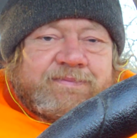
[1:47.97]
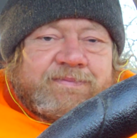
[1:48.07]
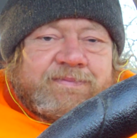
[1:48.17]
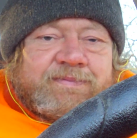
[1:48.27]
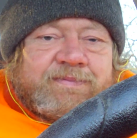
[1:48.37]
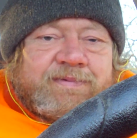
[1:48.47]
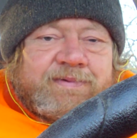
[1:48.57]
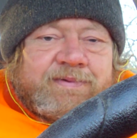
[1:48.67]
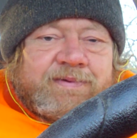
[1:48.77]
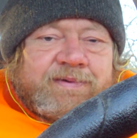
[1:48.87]

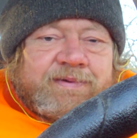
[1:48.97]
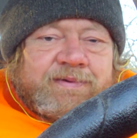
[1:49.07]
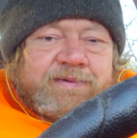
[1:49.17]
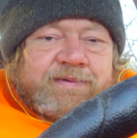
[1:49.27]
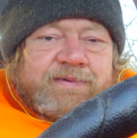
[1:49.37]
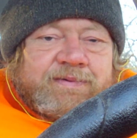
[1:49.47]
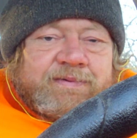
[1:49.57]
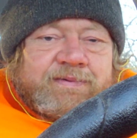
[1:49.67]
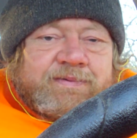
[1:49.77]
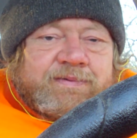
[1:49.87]
No one is speaking in this clip.